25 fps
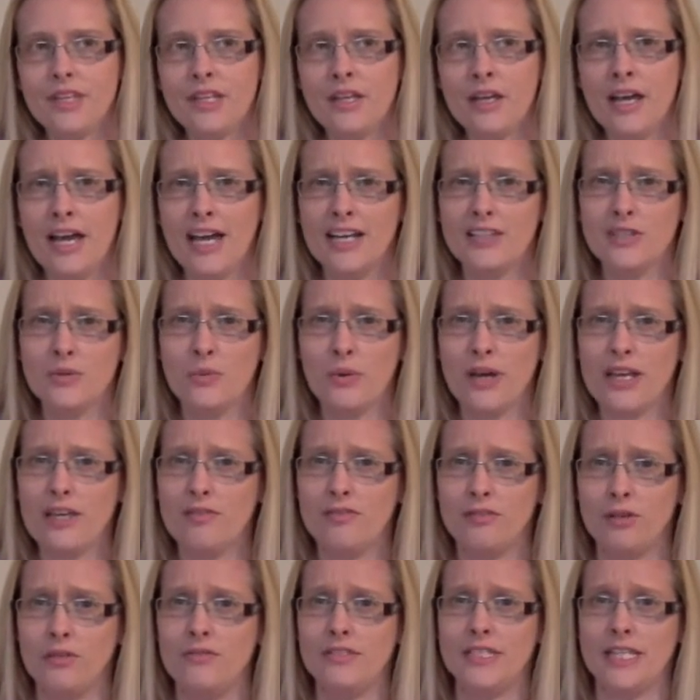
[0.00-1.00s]
I had to wait
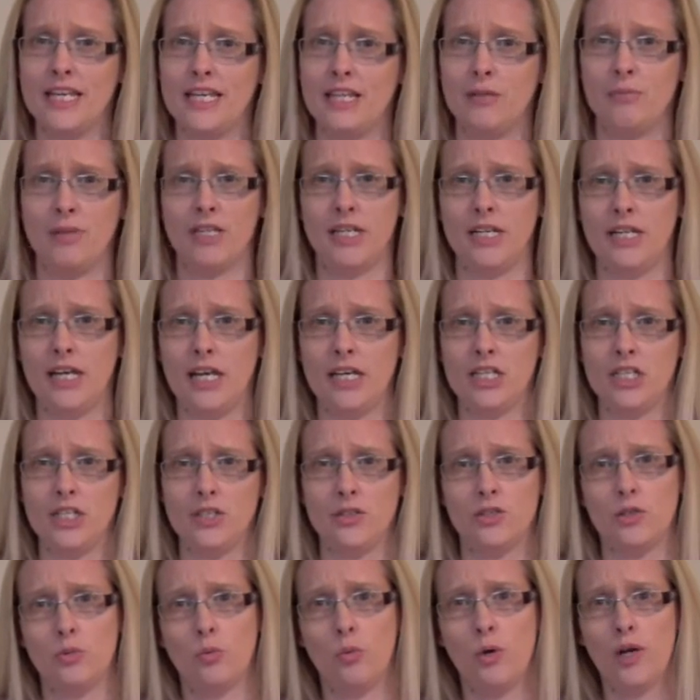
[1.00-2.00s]
for obviously the
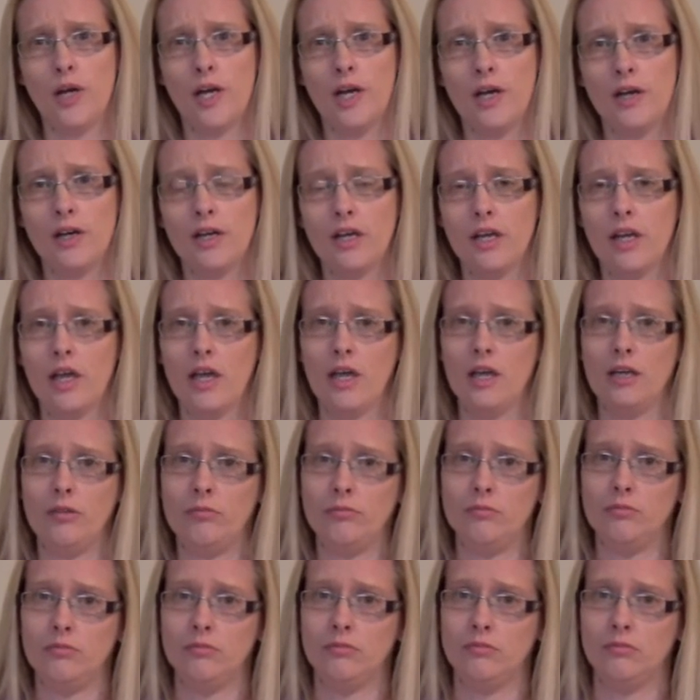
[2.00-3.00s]
medication to work,
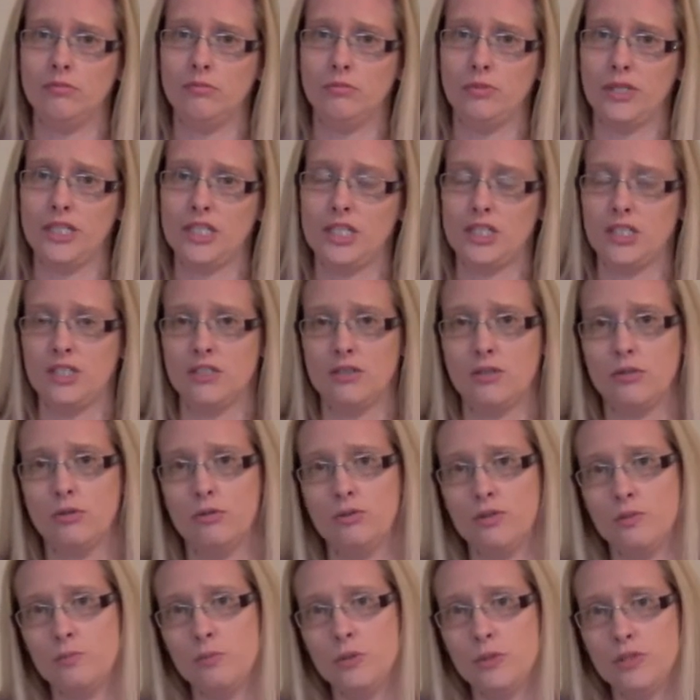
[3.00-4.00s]
which just
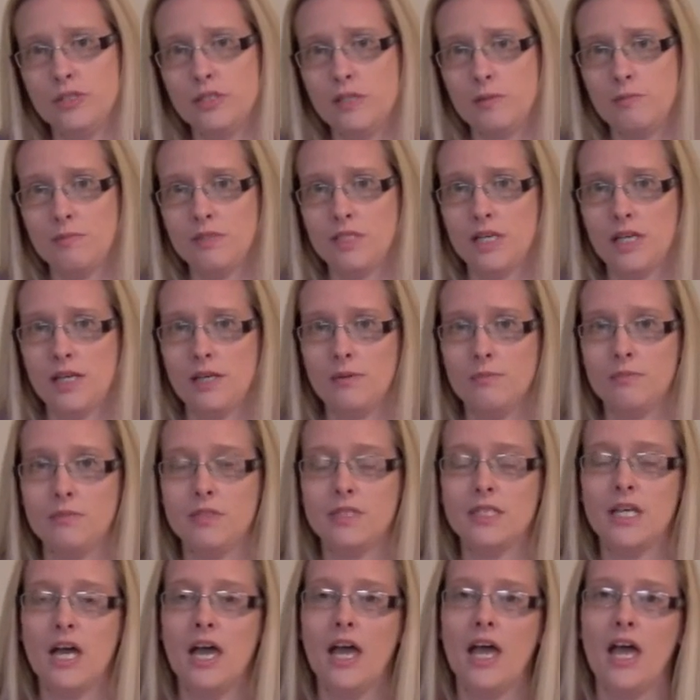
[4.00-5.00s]
caused more
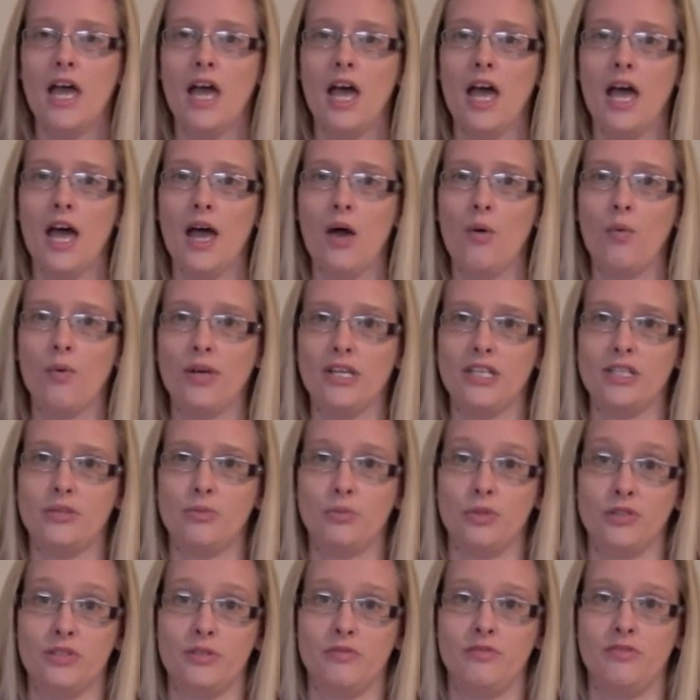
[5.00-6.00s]
symptoms, which
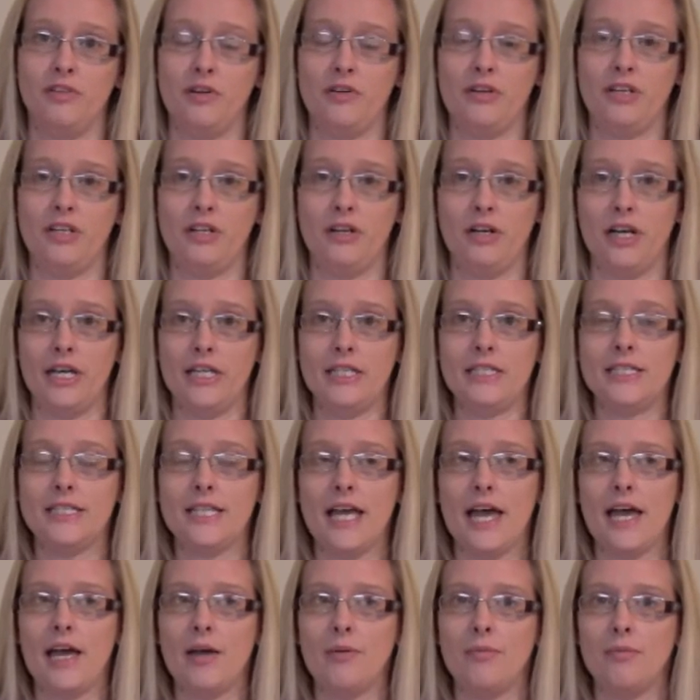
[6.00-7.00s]
wasn't very nice.
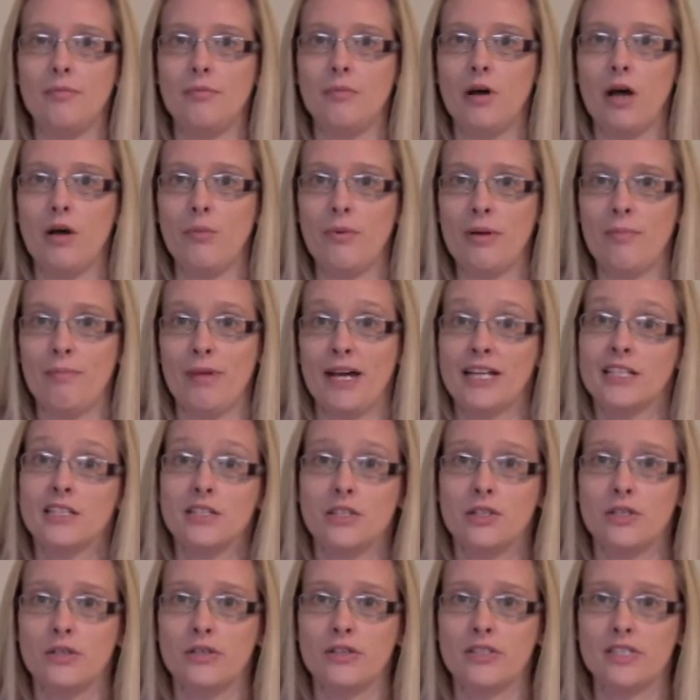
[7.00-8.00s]
I went back to
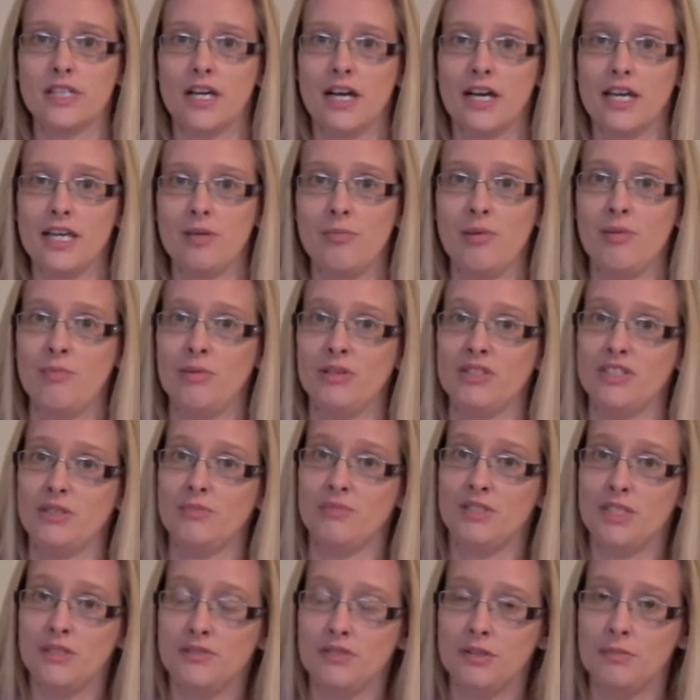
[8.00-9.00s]
the doctor, he put me on some
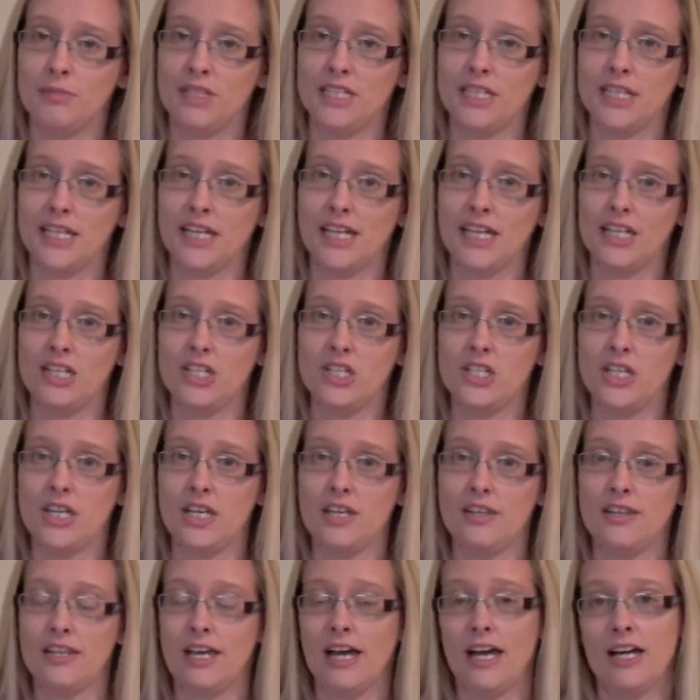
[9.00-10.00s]
different
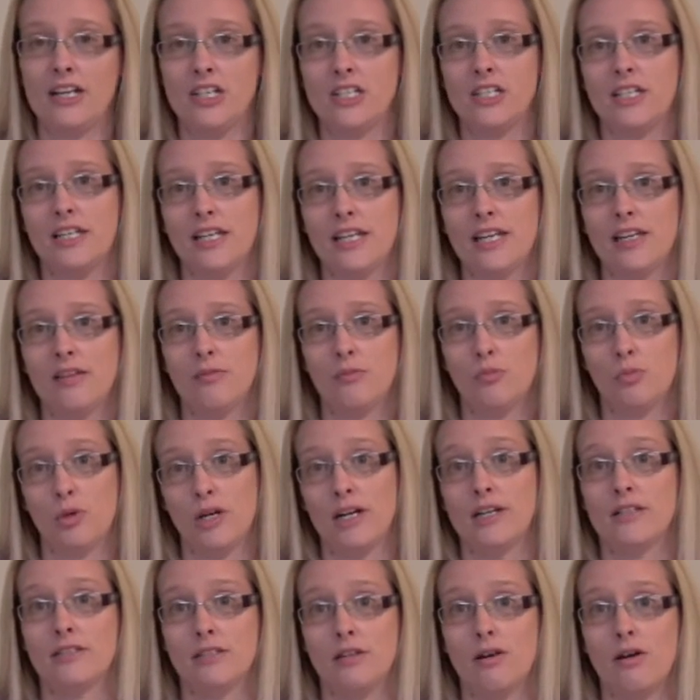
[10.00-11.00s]
medication that actually
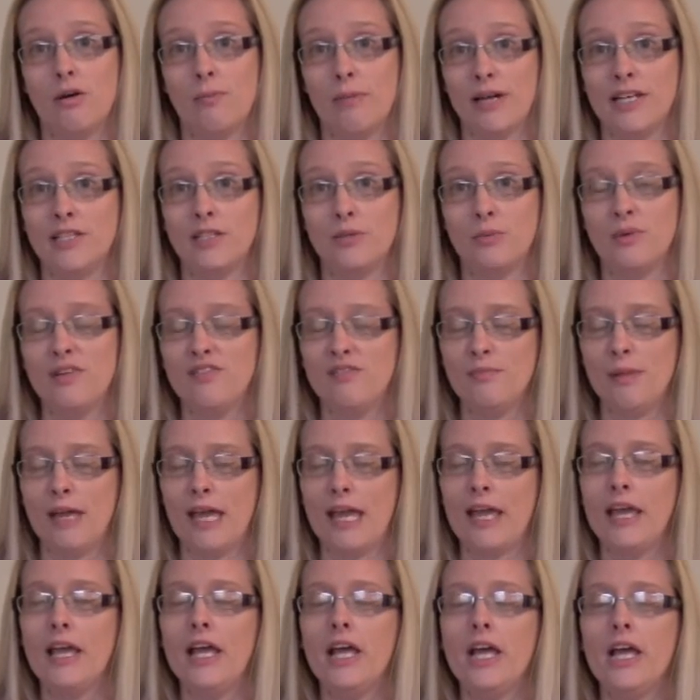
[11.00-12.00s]
worked a lot better with
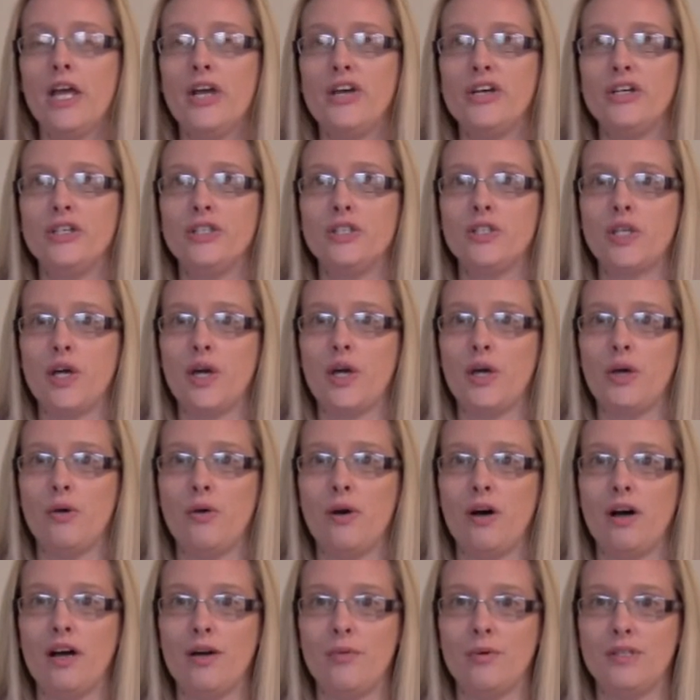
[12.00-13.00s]
me. So
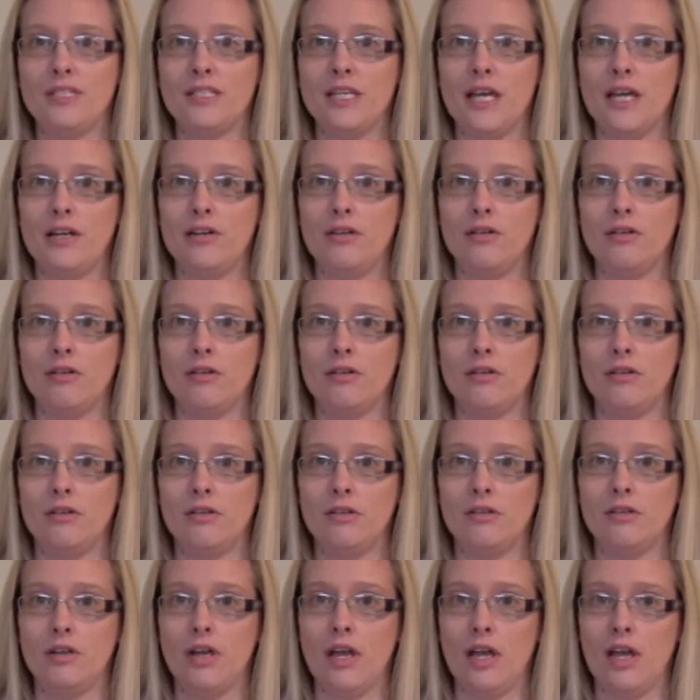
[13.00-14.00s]
I was then on